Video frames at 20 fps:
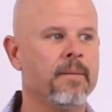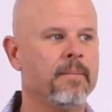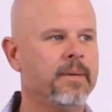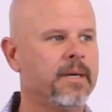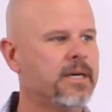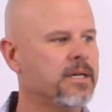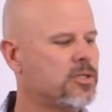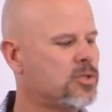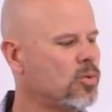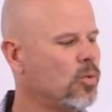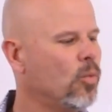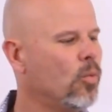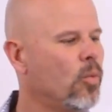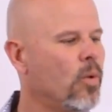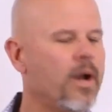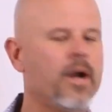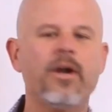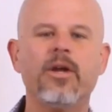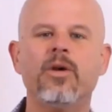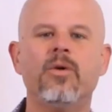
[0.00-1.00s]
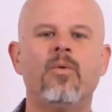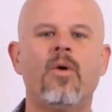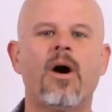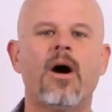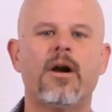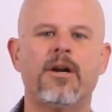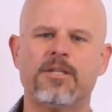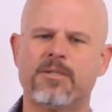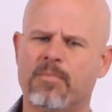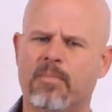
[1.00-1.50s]
Because where you
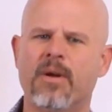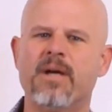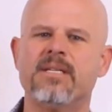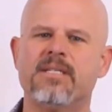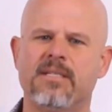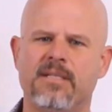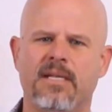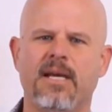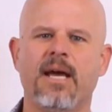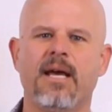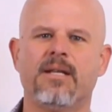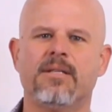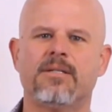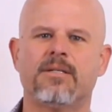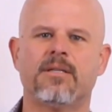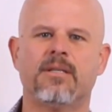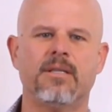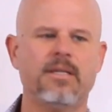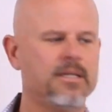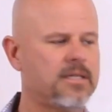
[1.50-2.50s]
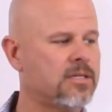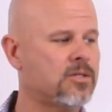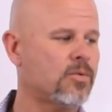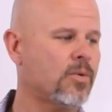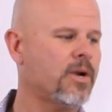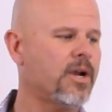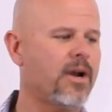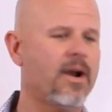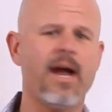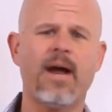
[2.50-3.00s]
are is present tense. This is
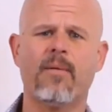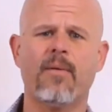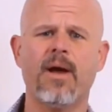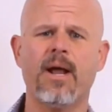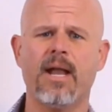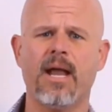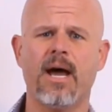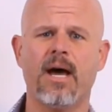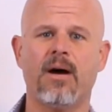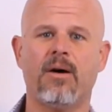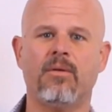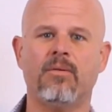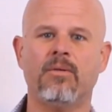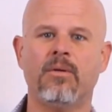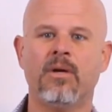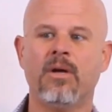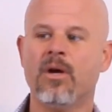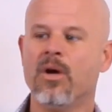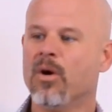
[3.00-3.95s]
where you're at right now.